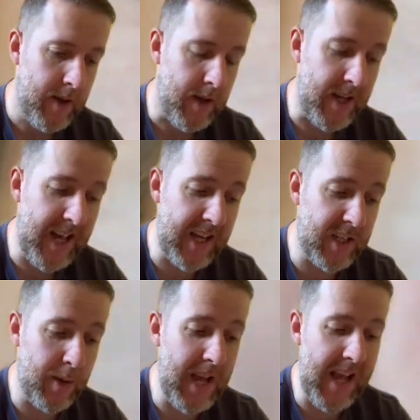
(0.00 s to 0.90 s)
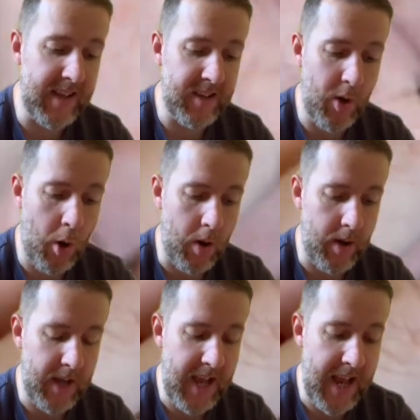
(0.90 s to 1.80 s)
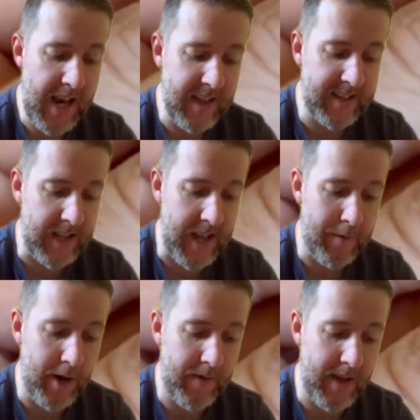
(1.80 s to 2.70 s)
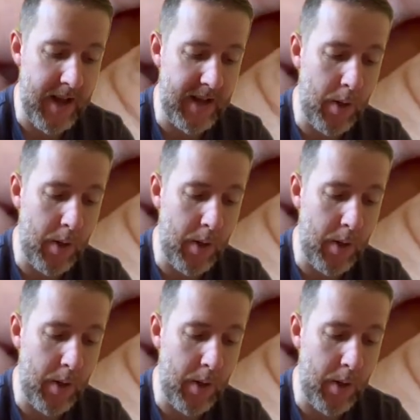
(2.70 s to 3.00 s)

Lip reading: Again, so it's not in a sleeve or anything like that.